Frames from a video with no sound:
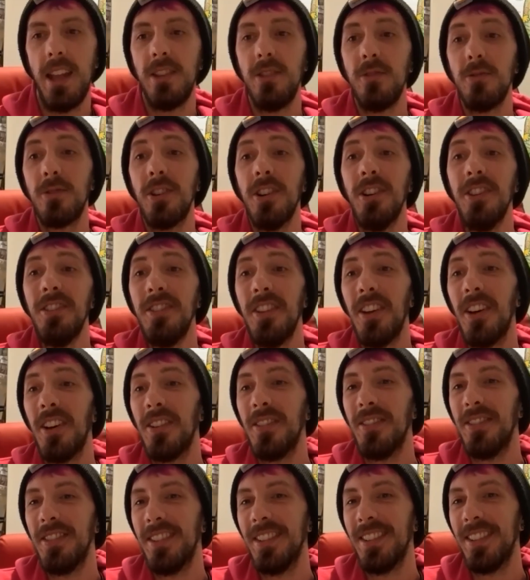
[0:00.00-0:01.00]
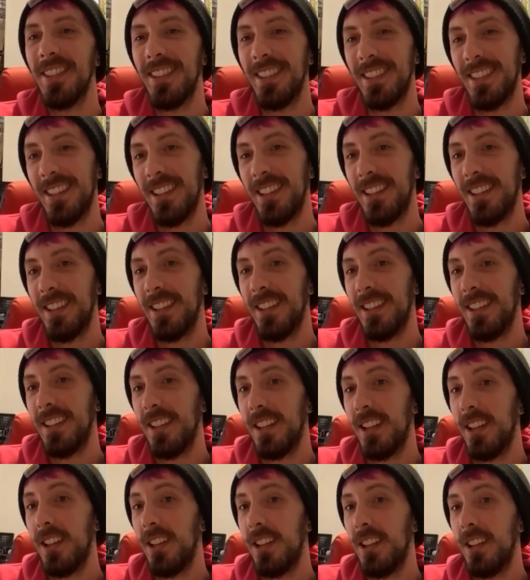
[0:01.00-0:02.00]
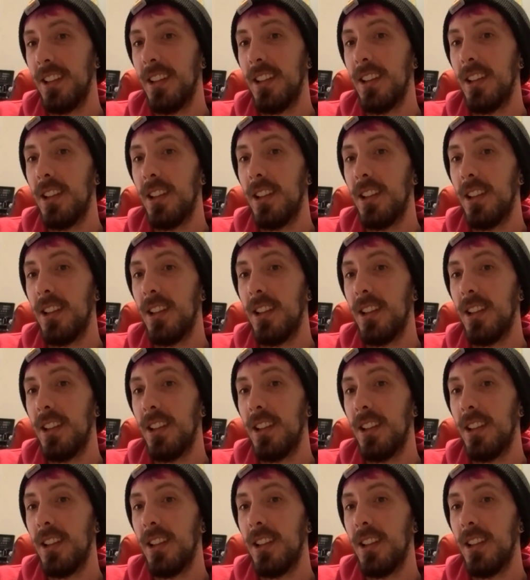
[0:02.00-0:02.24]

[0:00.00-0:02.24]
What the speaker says: I could draw other stuff though. That's the thing.